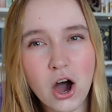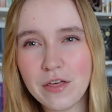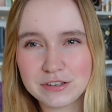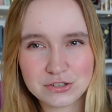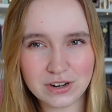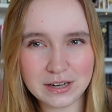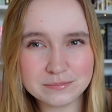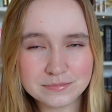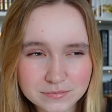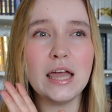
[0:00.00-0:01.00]
on the
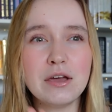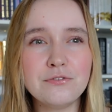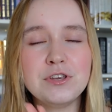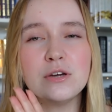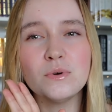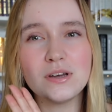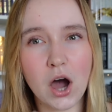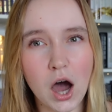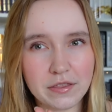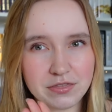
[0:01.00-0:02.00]
screen. If you
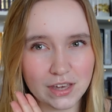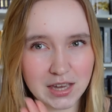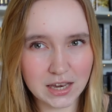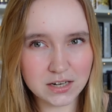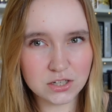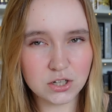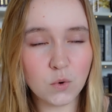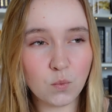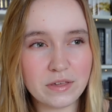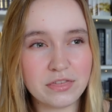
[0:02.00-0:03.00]
got the
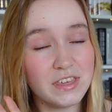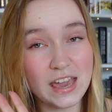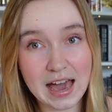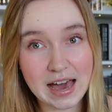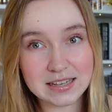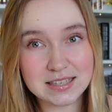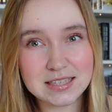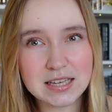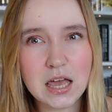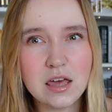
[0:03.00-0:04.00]
Kindle with the
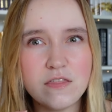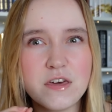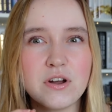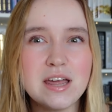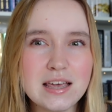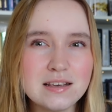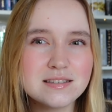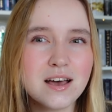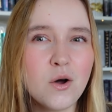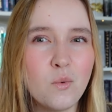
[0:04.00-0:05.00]
ads, there
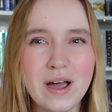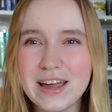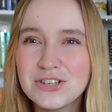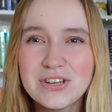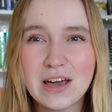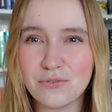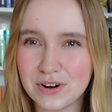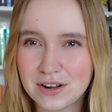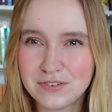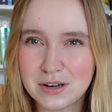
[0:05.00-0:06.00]
is a way to get
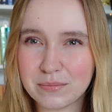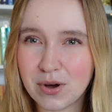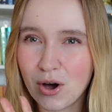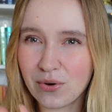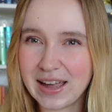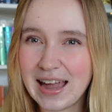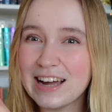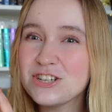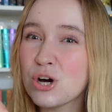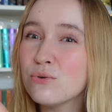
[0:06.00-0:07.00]
rid of them, okay?
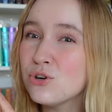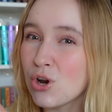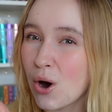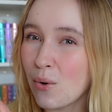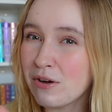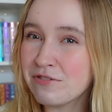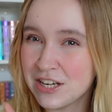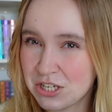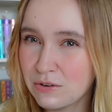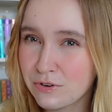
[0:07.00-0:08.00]
I don't know if they
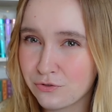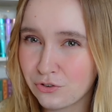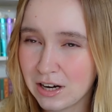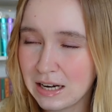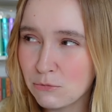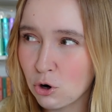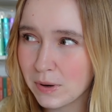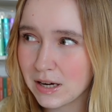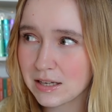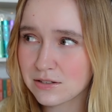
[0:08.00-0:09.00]
do it for free anymore
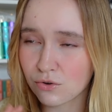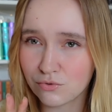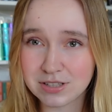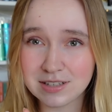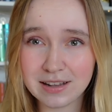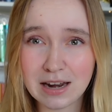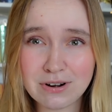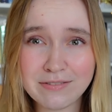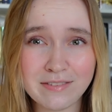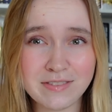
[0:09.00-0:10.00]
because recently I
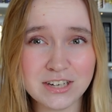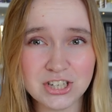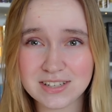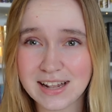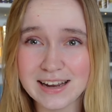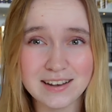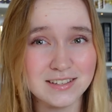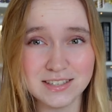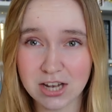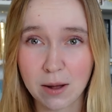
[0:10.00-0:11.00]
read that they just
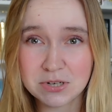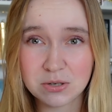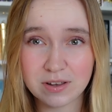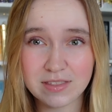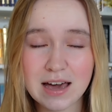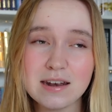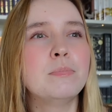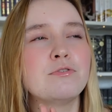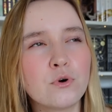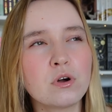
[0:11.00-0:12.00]
stopped doing that.
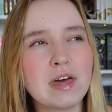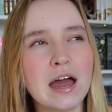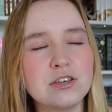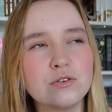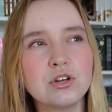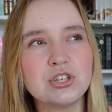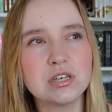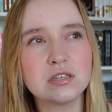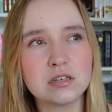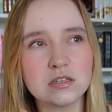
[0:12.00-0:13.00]
Before that, you could
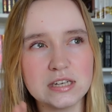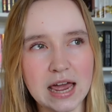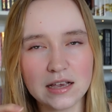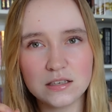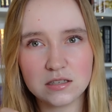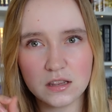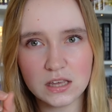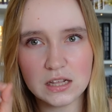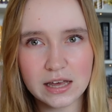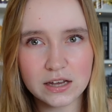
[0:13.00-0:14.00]
just text
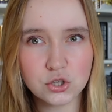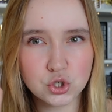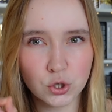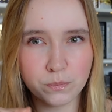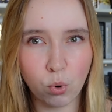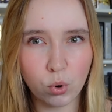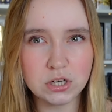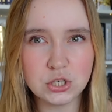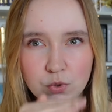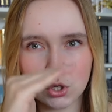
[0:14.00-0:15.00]
the
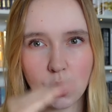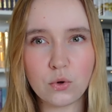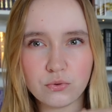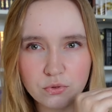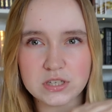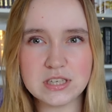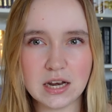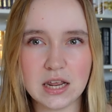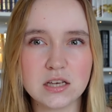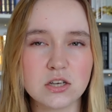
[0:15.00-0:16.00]
support. You would go through the
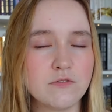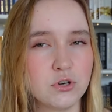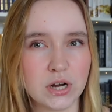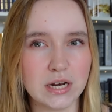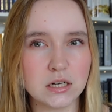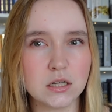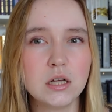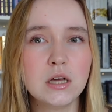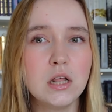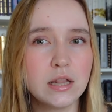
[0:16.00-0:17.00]
settings of your
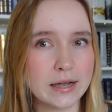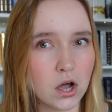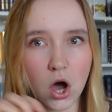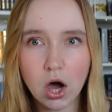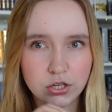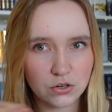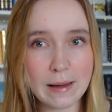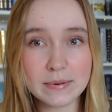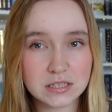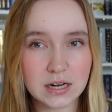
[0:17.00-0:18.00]
Kindle on your
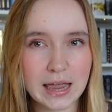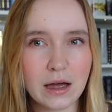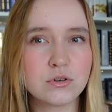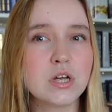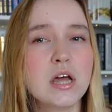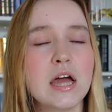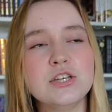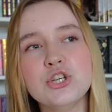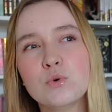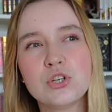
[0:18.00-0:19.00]
Amazon account,
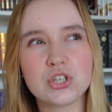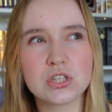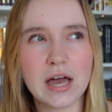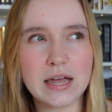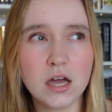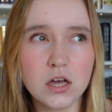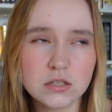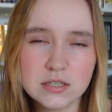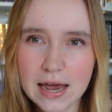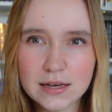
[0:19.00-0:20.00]
and you would just
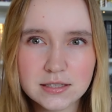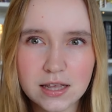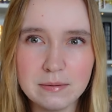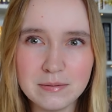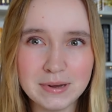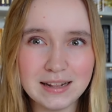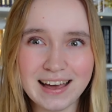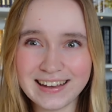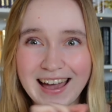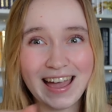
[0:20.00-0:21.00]
text them and be
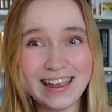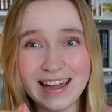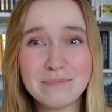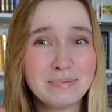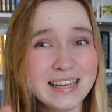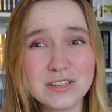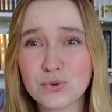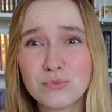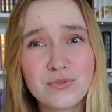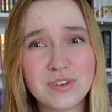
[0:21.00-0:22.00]
like, hey, please
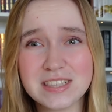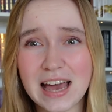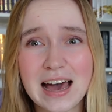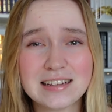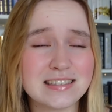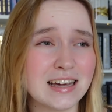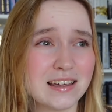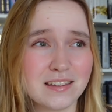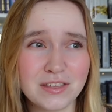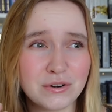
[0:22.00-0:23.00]
remove these ads,
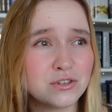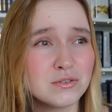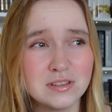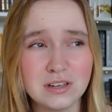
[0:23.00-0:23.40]
they're